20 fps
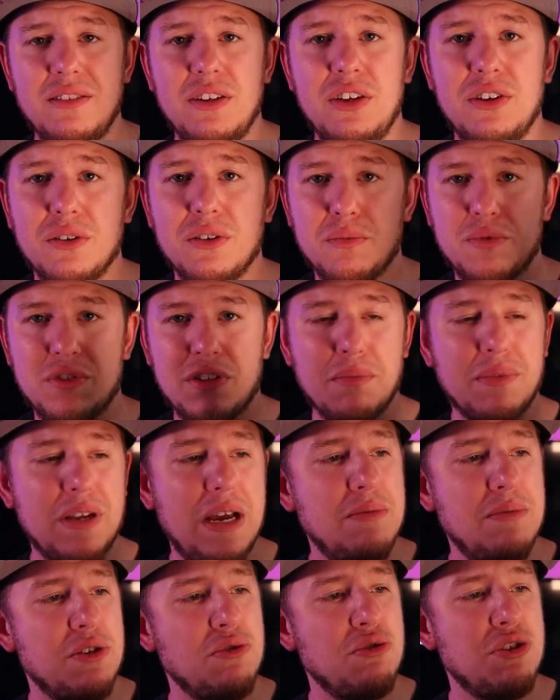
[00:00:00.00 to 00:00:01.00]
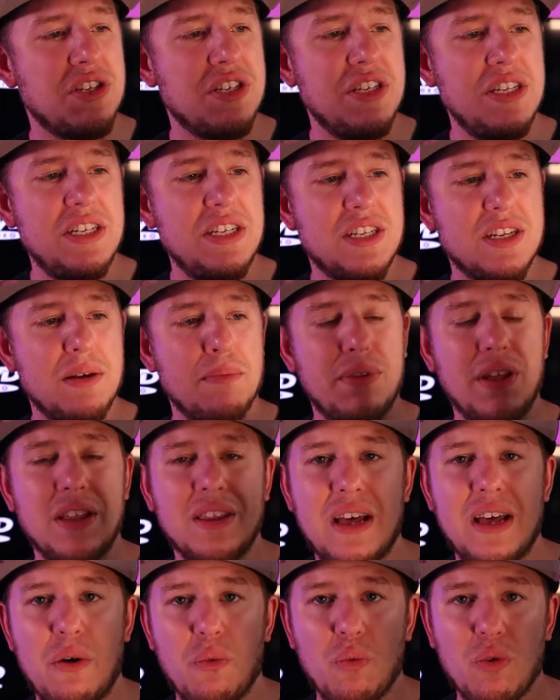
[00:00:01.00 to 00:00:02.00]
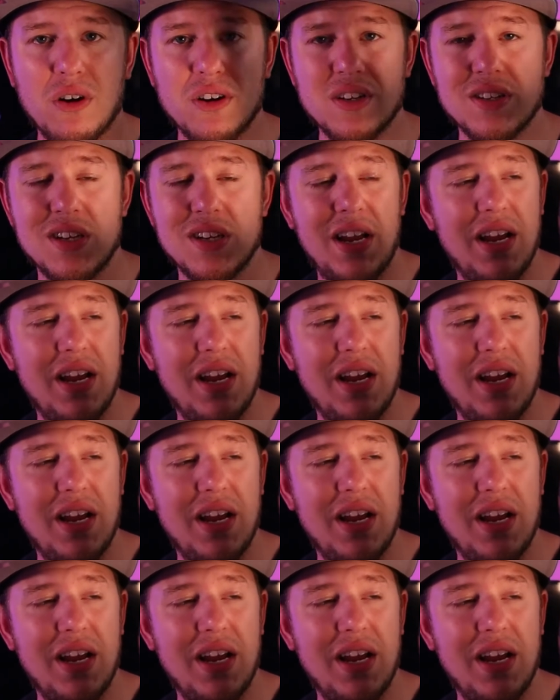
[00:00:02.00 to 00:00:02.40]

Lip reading: You know, sometimes you just need something that works,